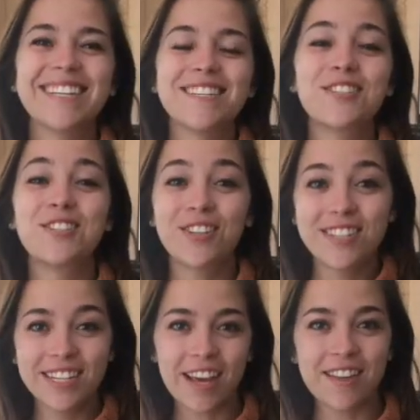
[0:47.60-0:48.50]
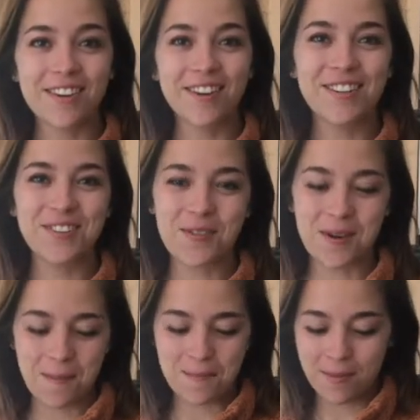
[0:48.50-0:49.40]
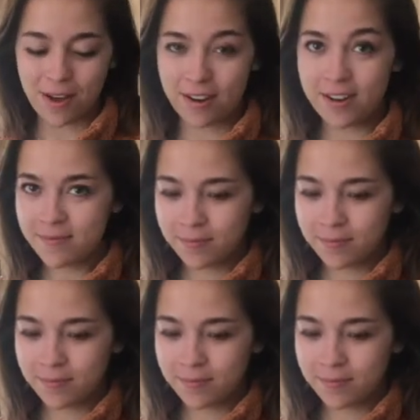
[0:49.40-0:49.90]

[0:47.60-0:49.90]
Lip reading: Stir together your butter,